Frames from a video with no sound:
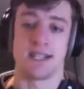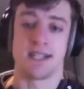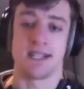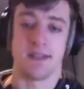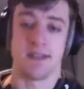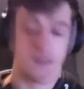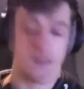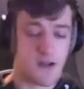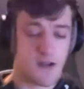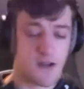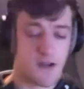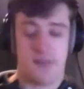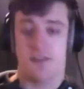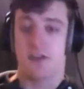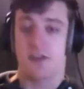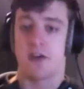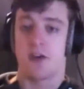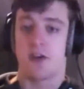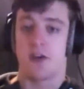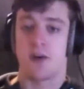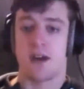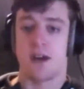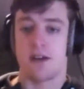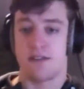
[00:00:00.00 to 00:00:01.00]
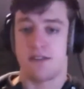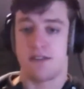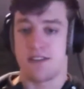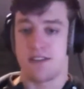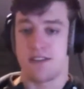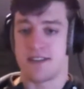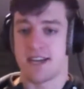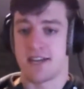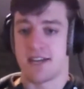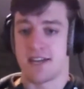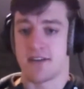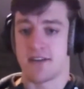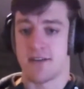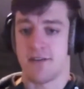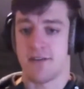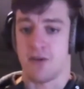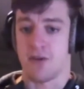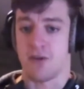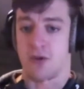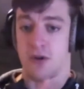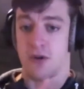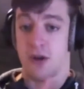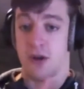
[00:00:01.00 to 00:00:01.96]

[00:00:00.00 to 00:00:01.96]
They don't have to go out to tender for